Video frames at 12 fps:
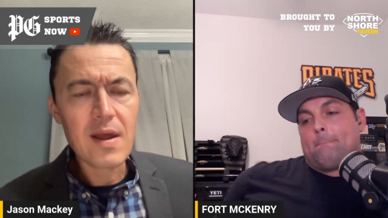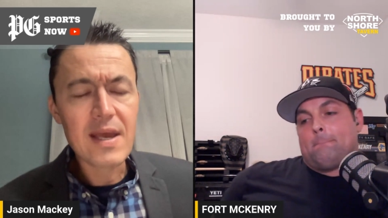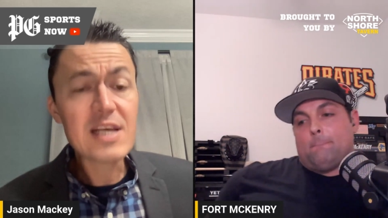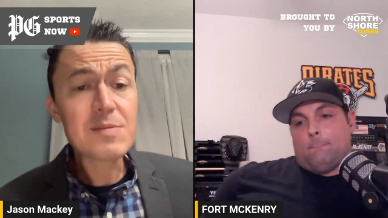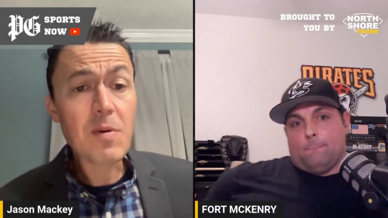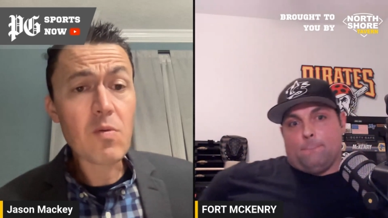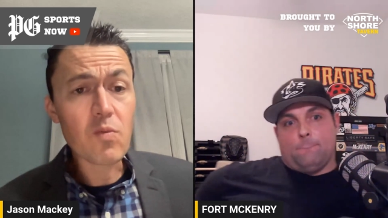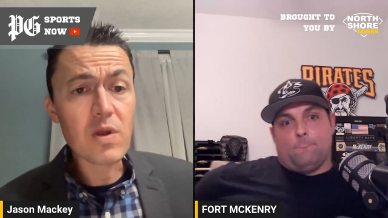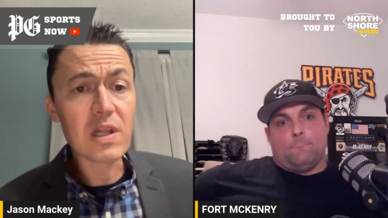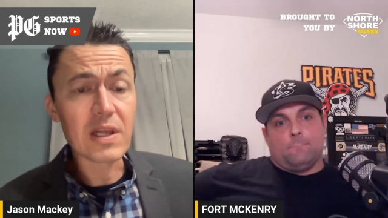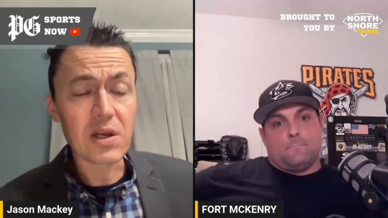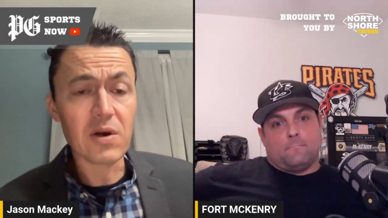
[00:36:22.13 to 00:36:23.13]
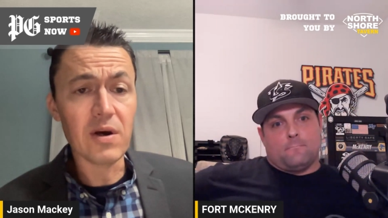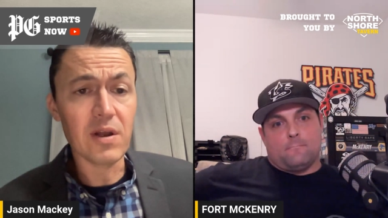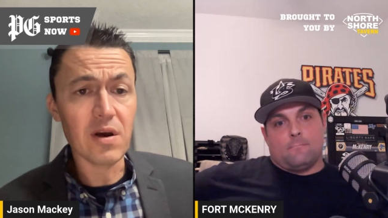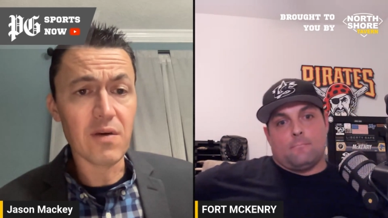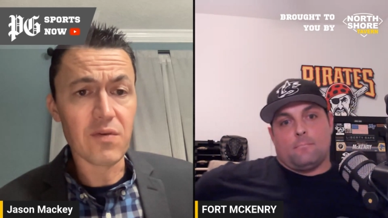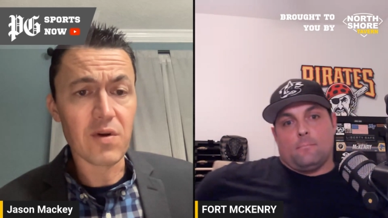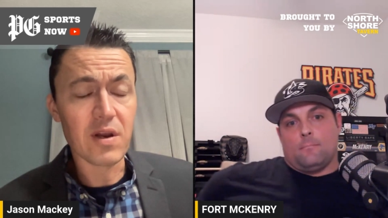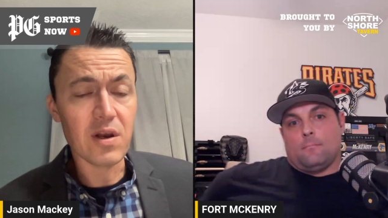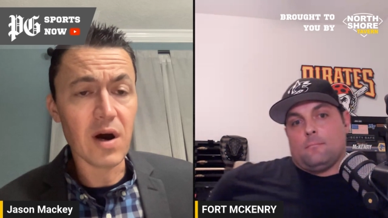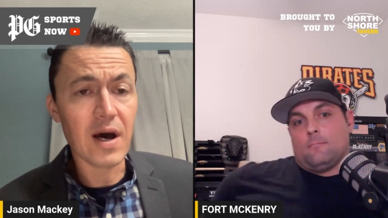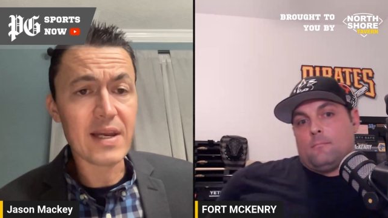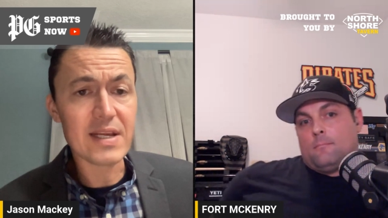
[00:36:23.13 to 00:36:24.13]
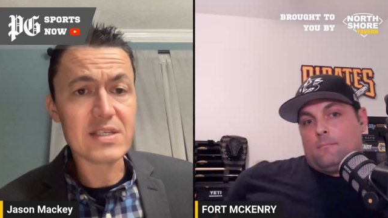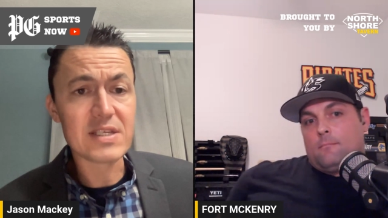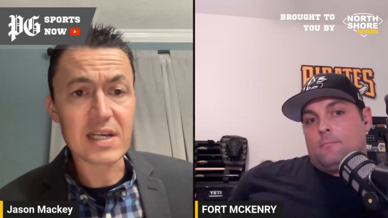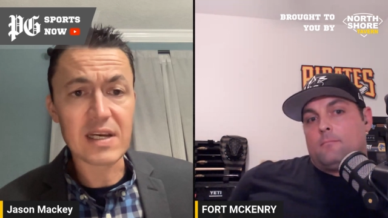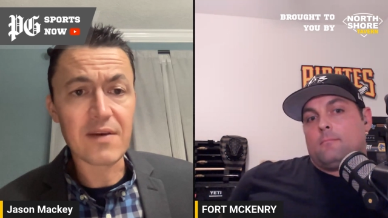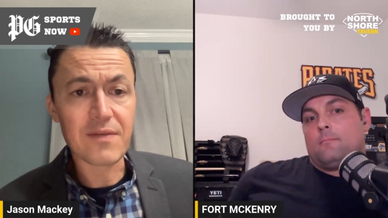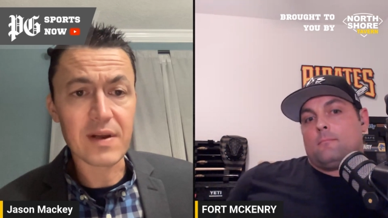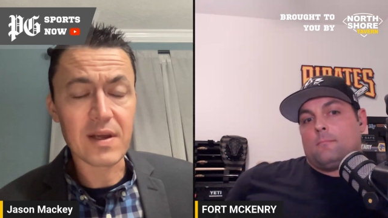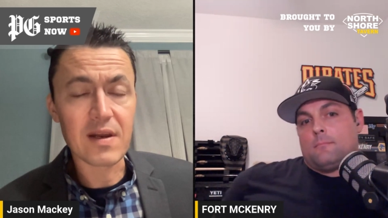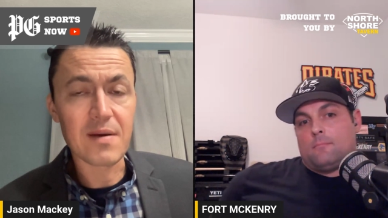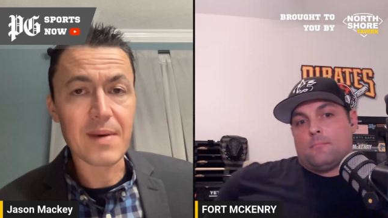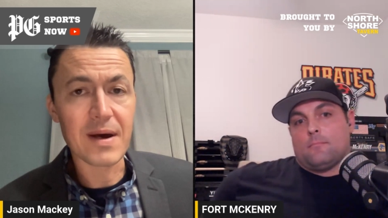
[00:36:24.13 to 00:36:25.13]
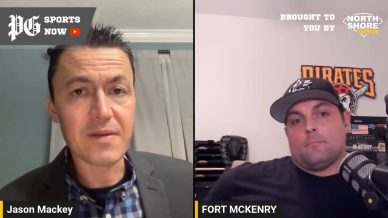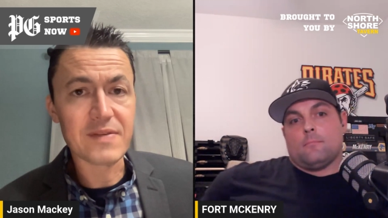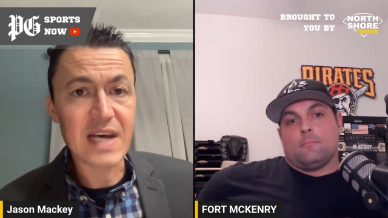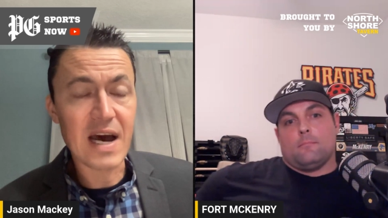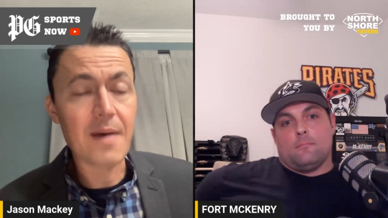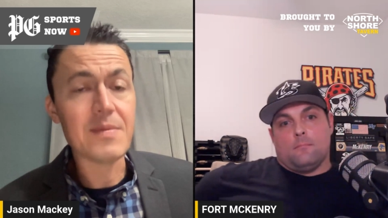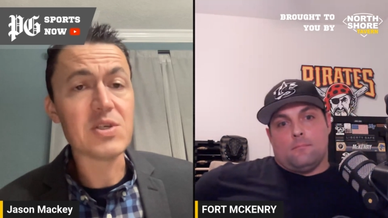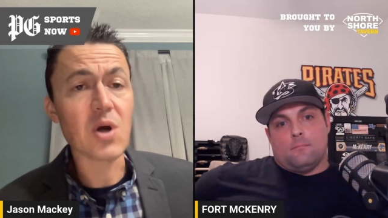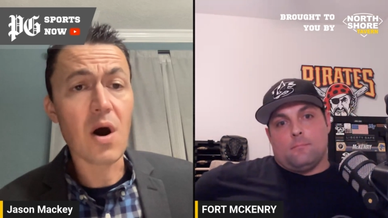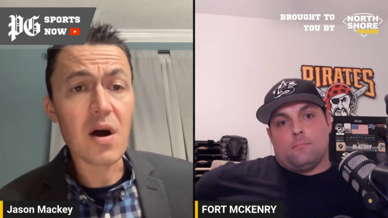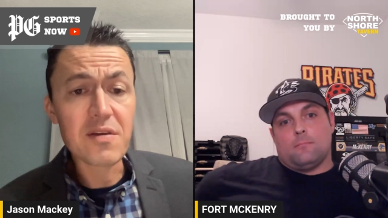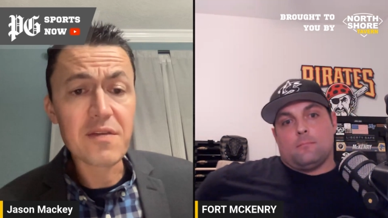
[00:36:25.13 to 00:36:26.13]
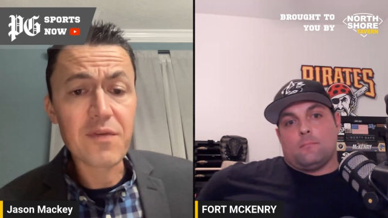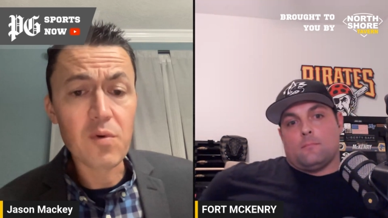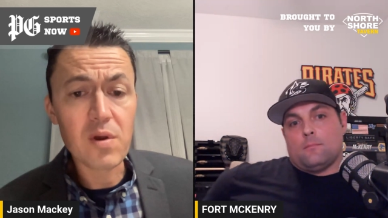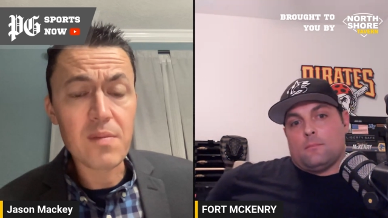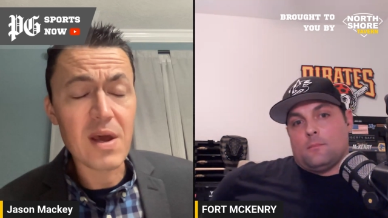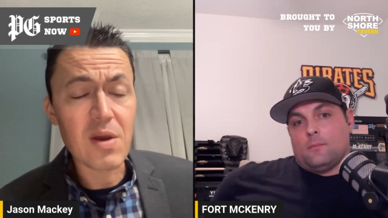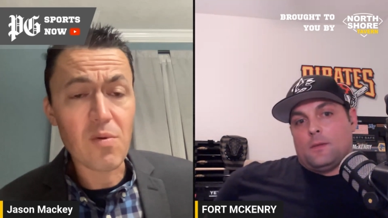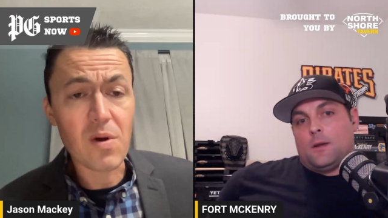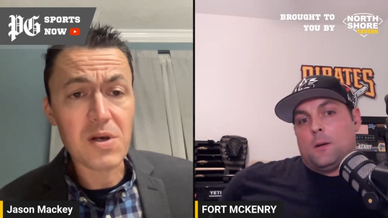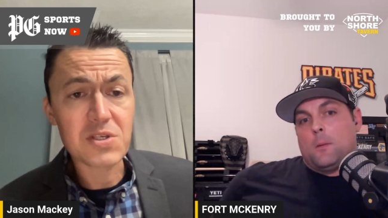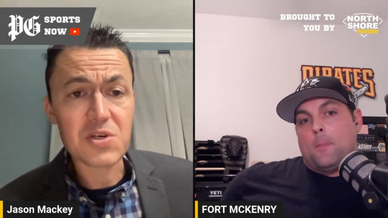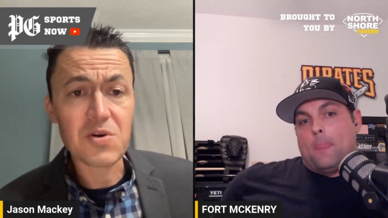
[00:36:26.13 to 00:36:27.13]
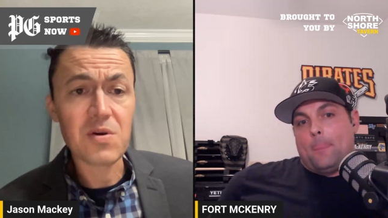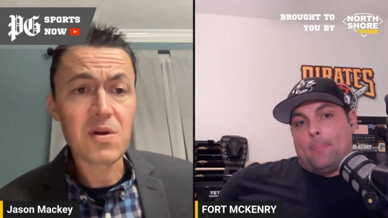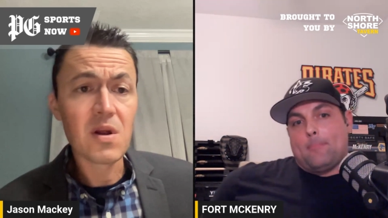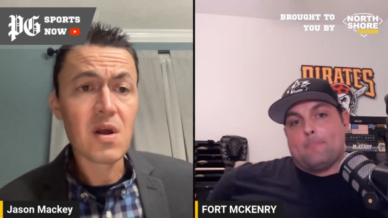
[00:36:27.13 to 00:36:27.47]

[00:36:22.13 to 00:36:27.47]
Speaker 1: He's been really good over a not insignificant amount of time. He's on the forty man roster.